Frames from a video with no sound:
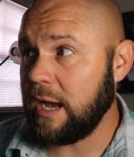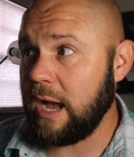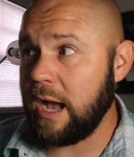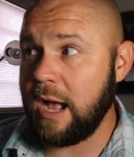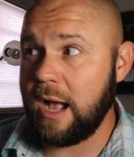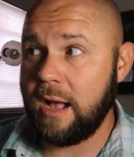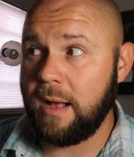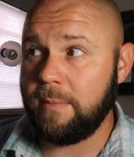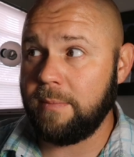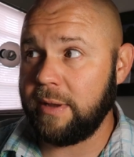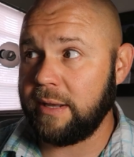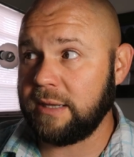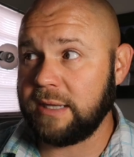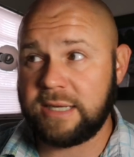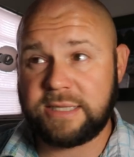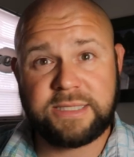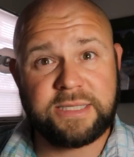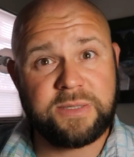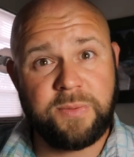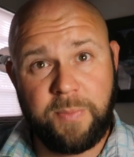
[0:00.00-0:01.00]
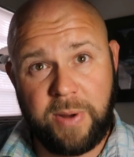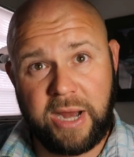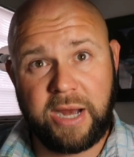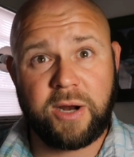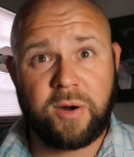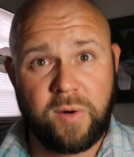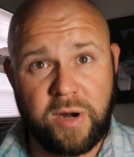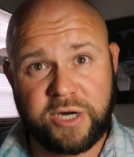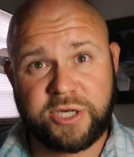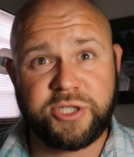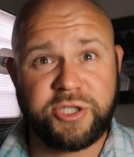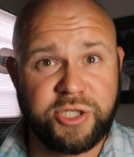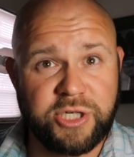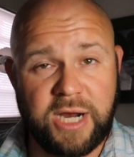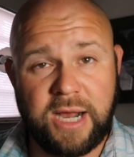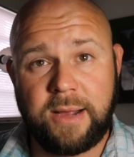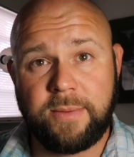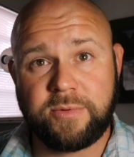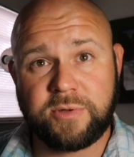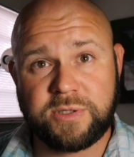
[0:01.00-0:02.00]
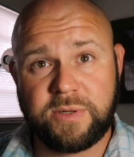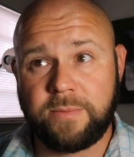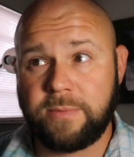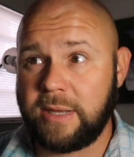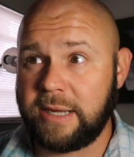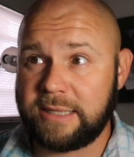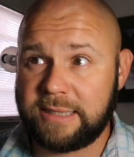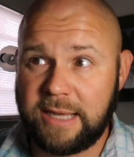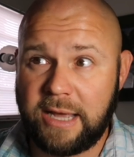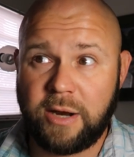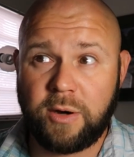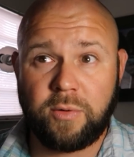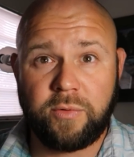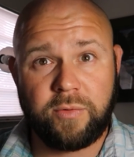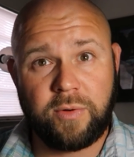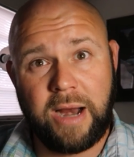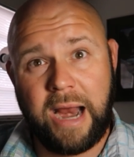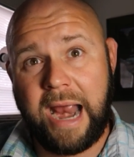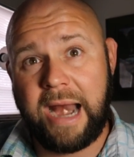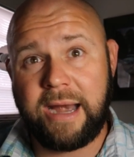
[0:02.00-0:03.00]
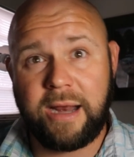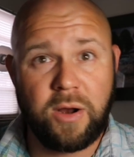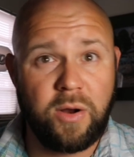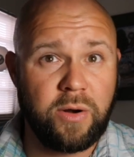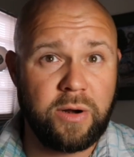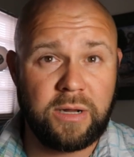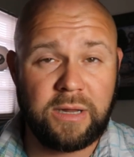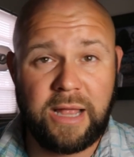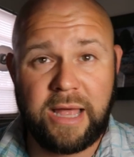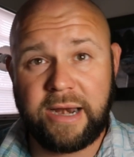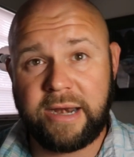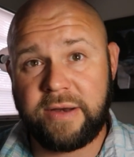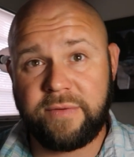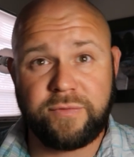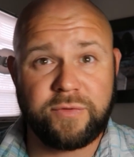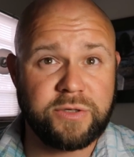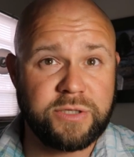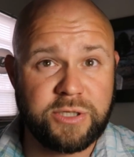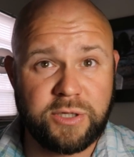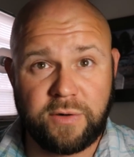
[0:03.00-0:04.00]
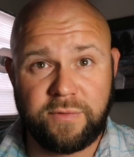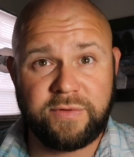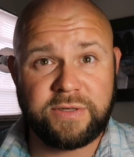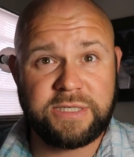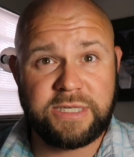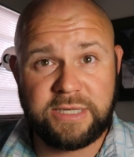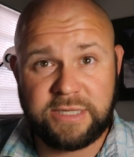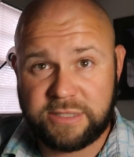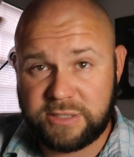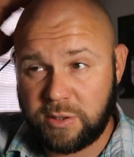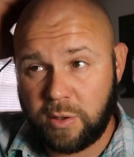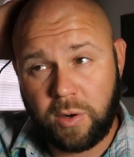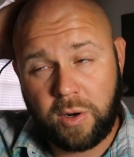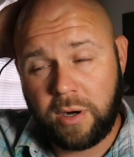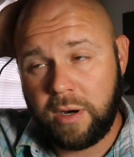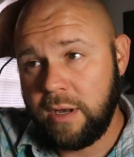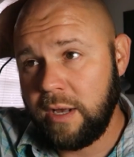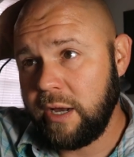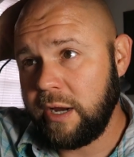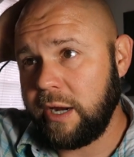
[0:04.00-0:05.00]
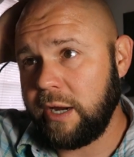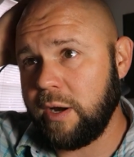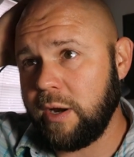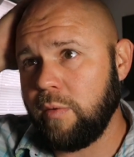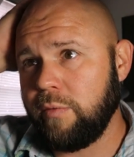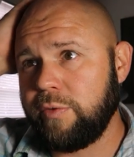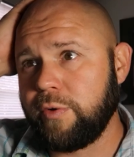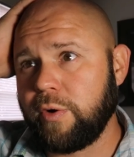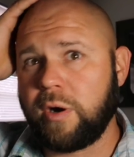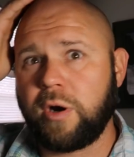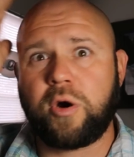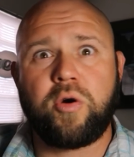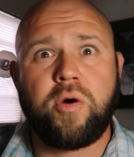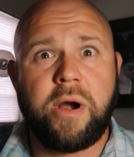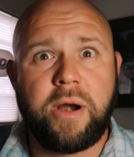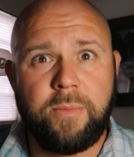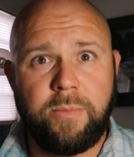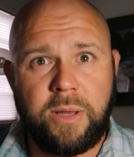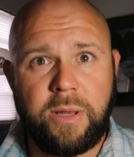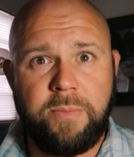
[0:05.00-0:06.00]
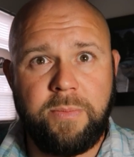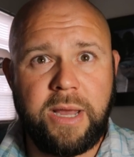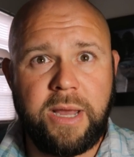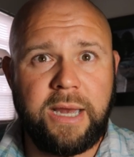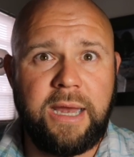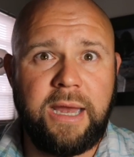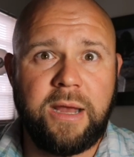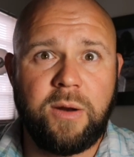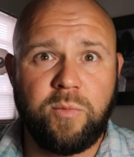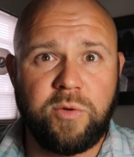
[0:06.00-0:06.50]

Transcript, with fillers: Um, unless it's a paint correction job or something like that, or they're adding on a lot of different services, or you know they're incredibly picky.